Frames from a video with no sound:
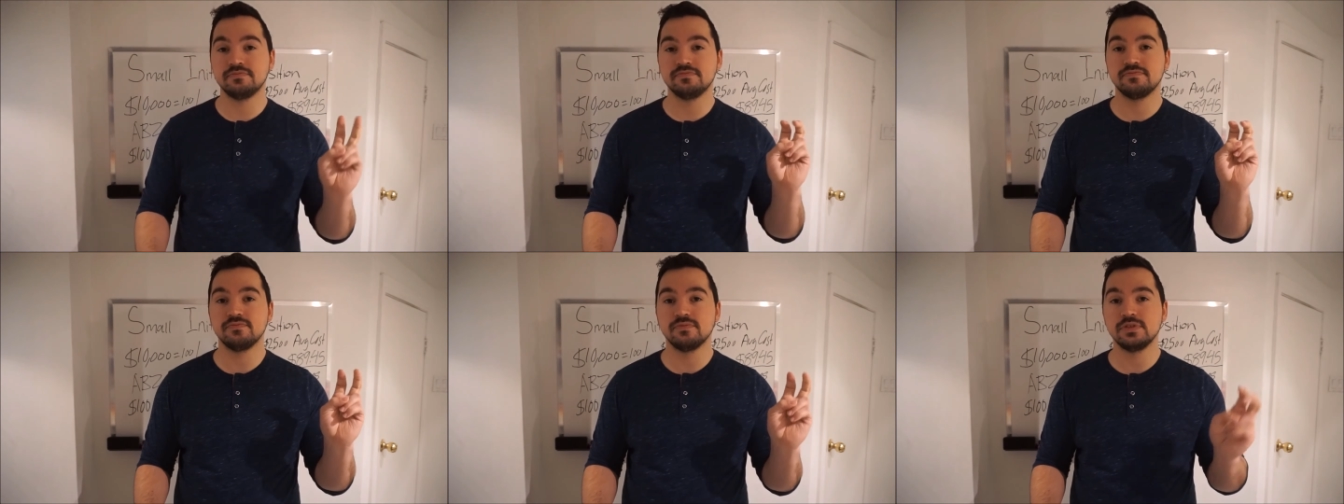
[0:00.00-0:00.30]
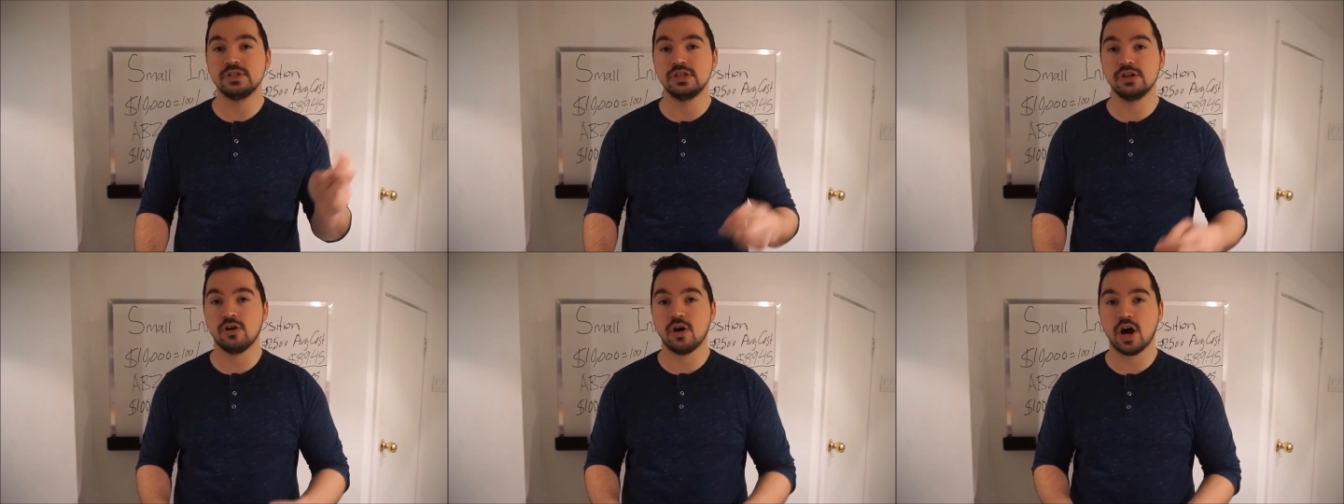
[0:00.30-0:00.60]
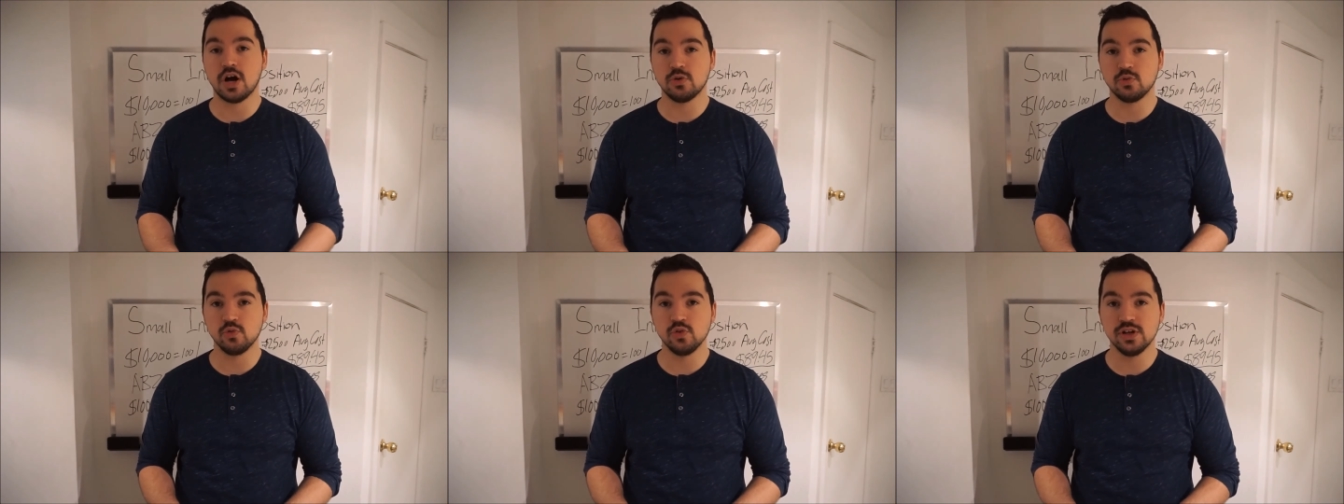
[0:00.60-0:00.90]

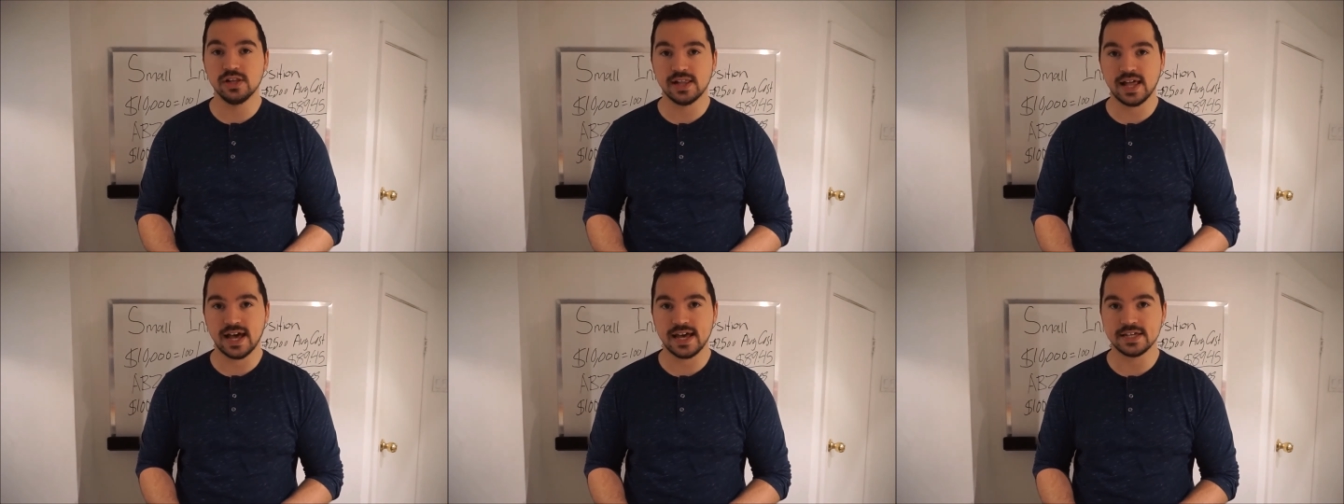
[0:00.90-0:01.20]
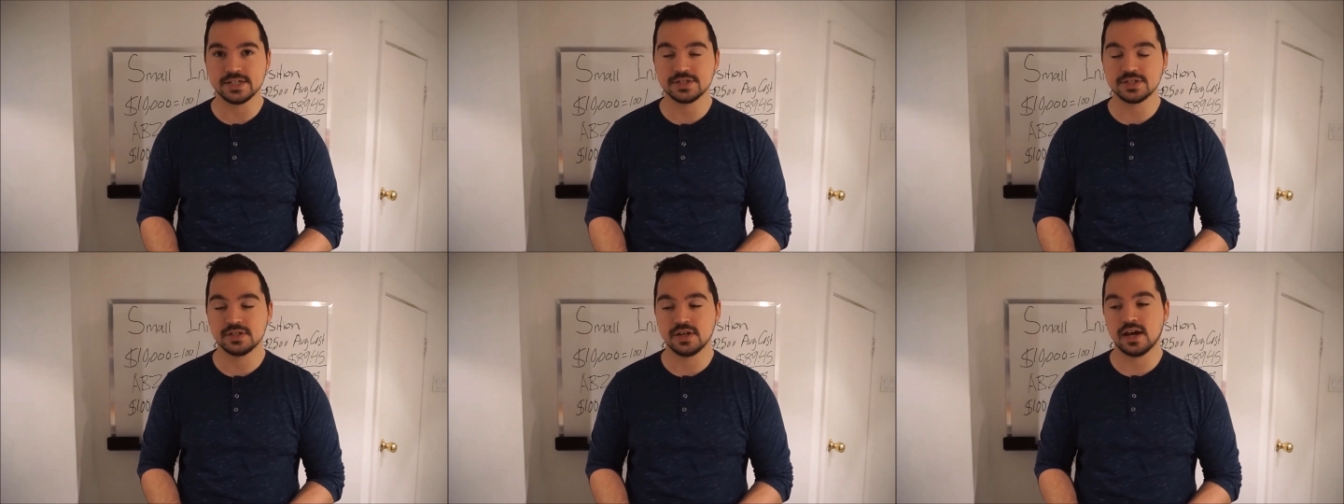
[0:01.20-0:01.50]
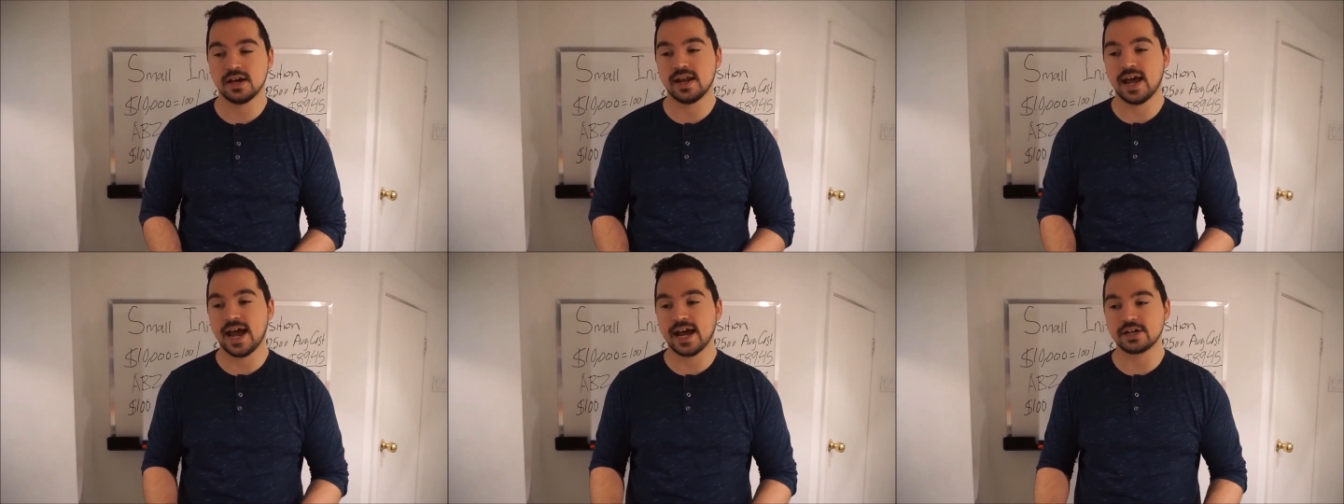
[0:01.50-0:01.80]
unrealized,
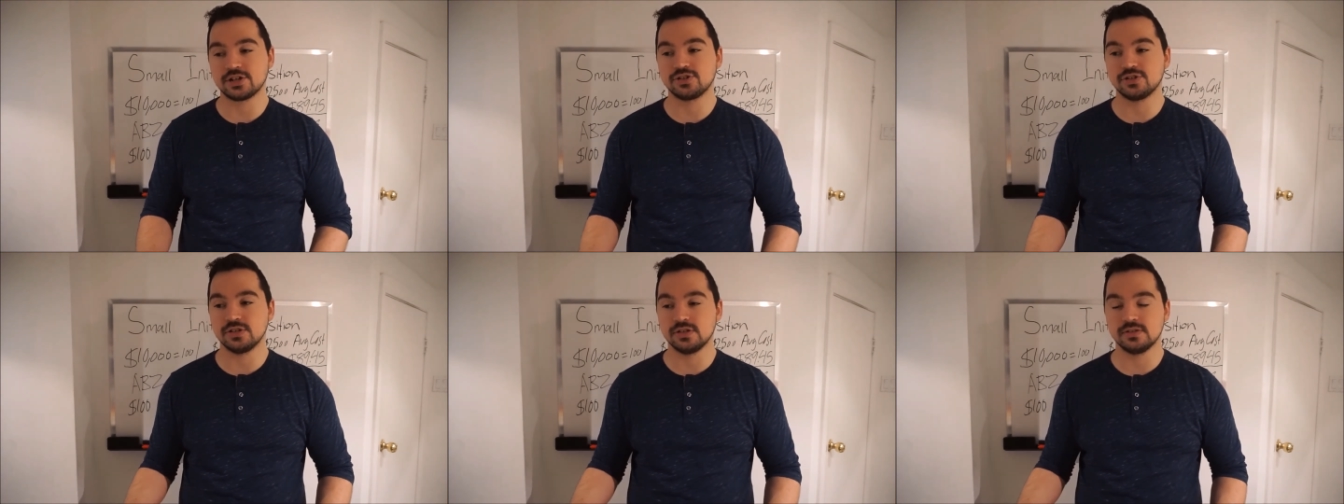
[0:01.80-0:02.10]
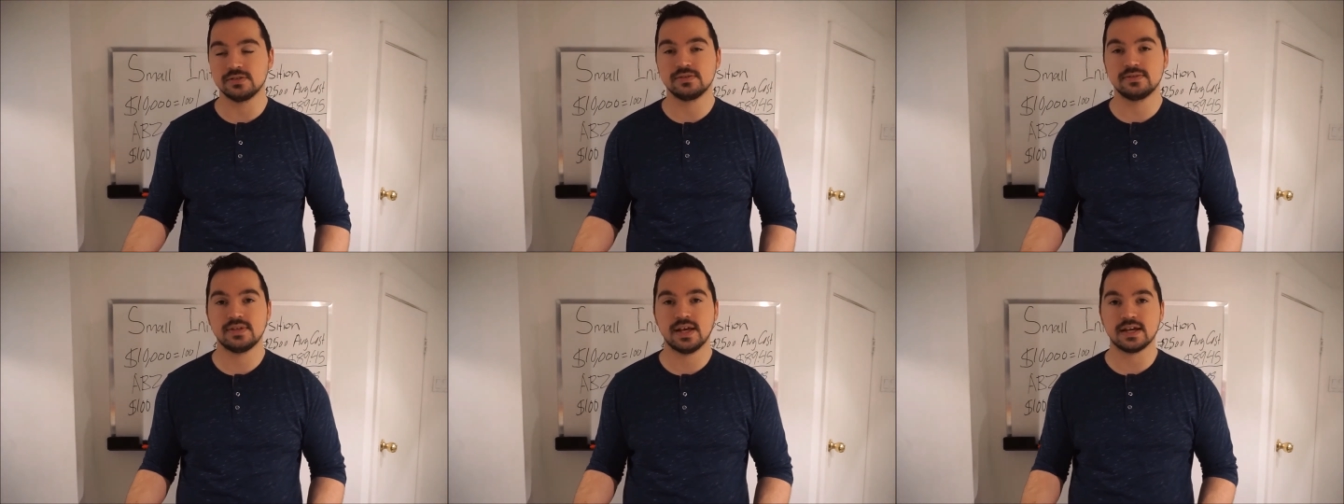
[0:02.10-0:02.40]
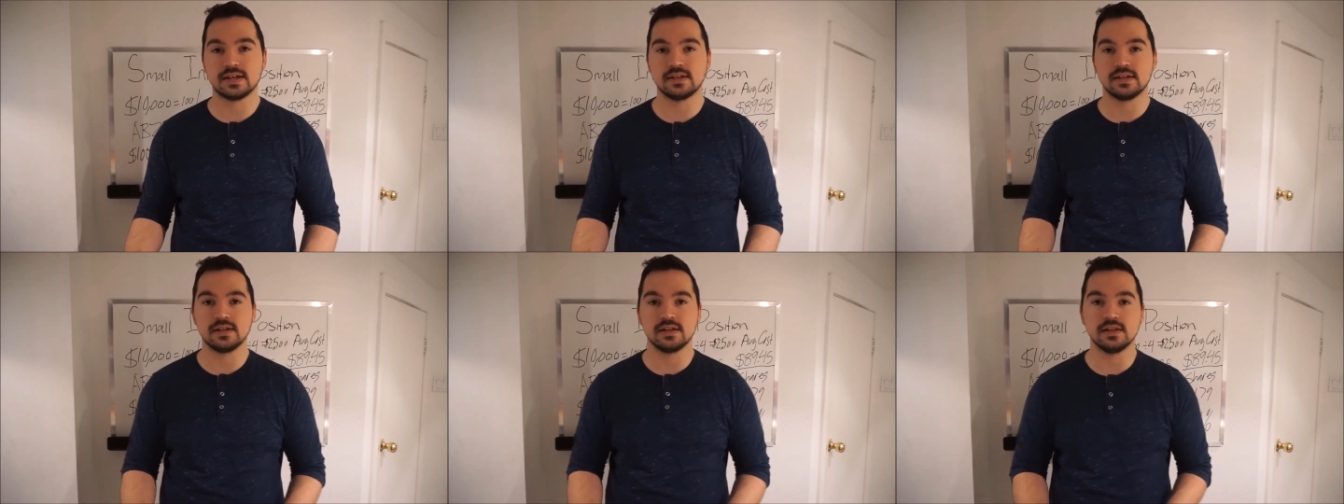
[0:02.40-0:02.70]
not actually
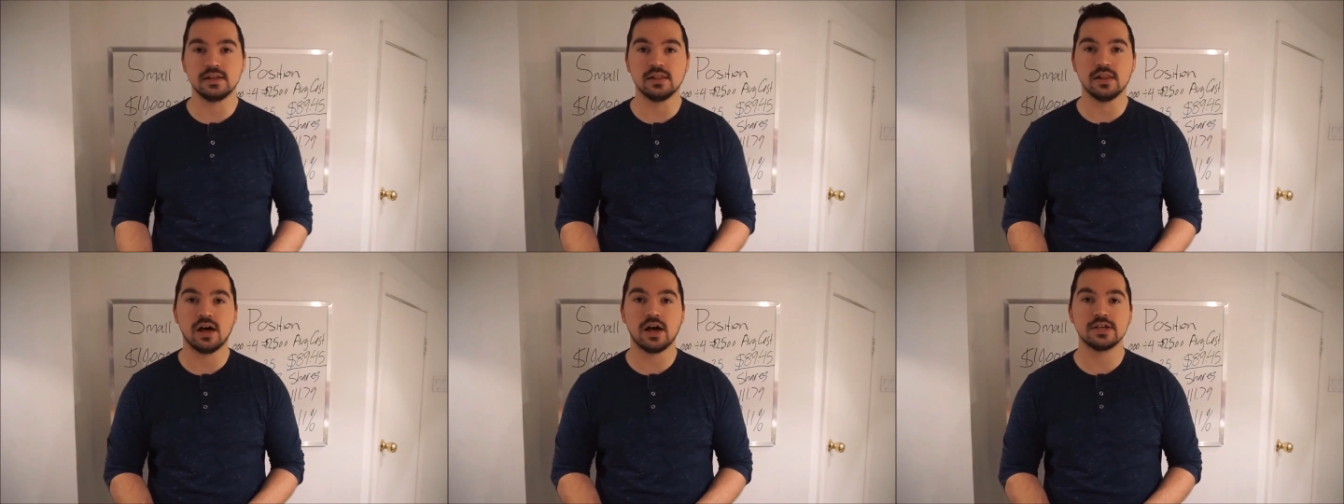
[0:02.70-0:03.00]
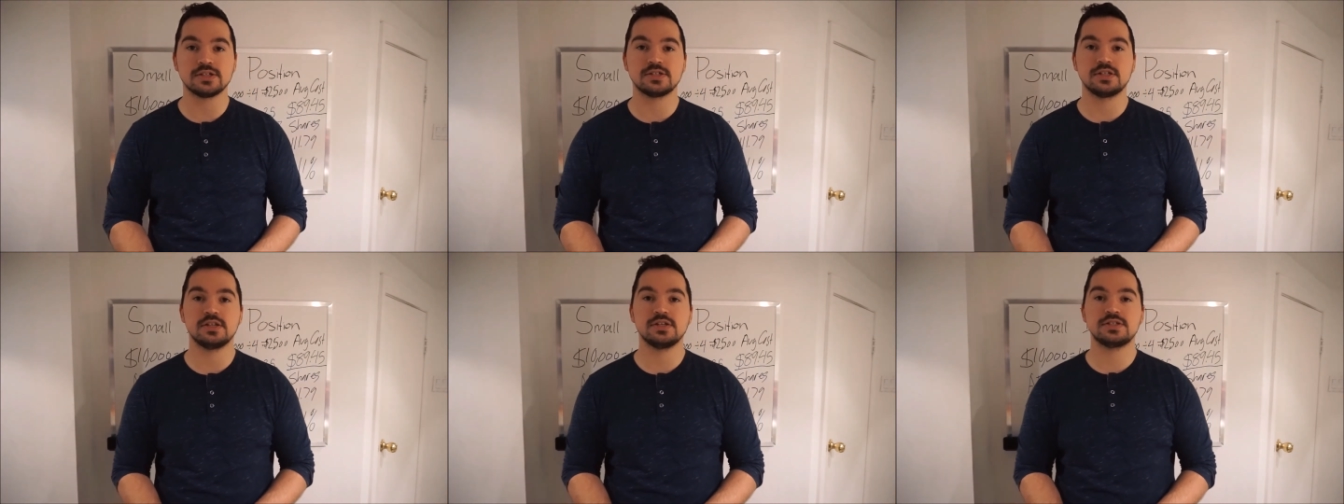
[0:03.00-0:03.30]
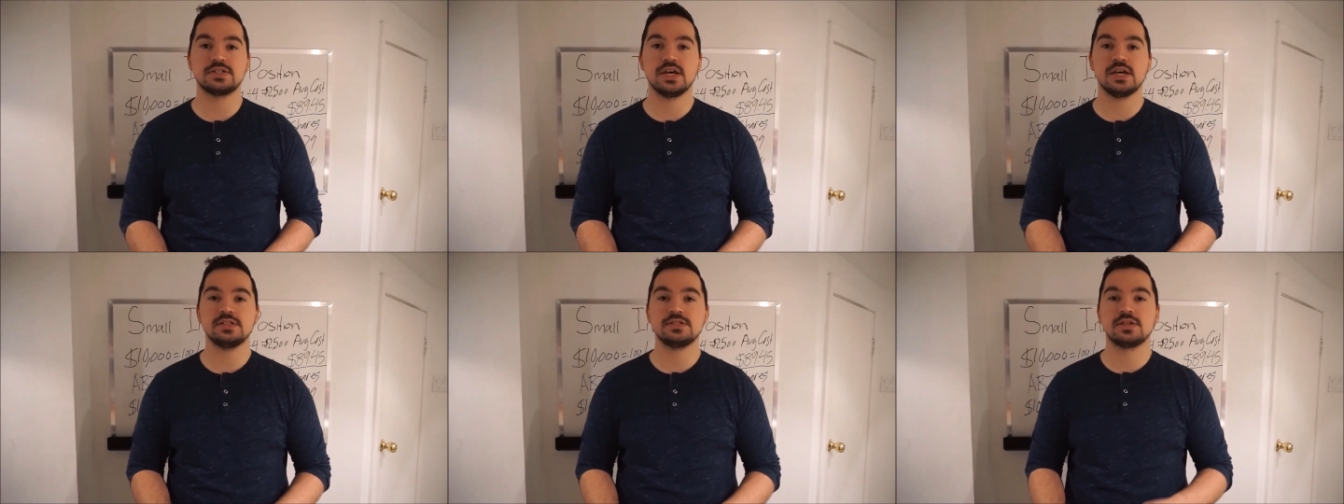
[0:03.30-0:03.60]
technically lost in a
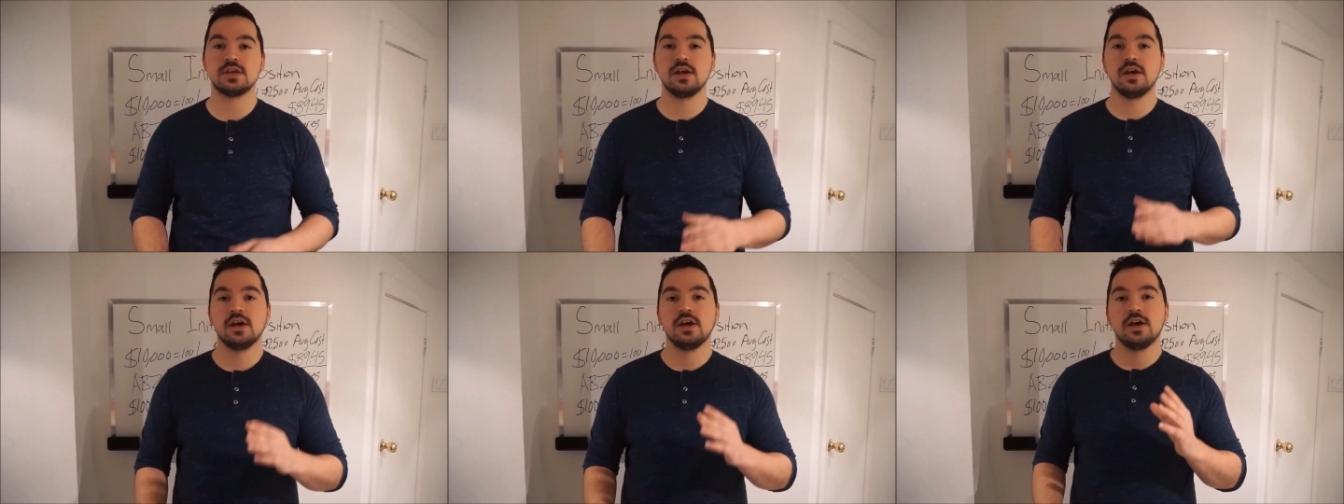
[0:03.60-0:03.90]
sense,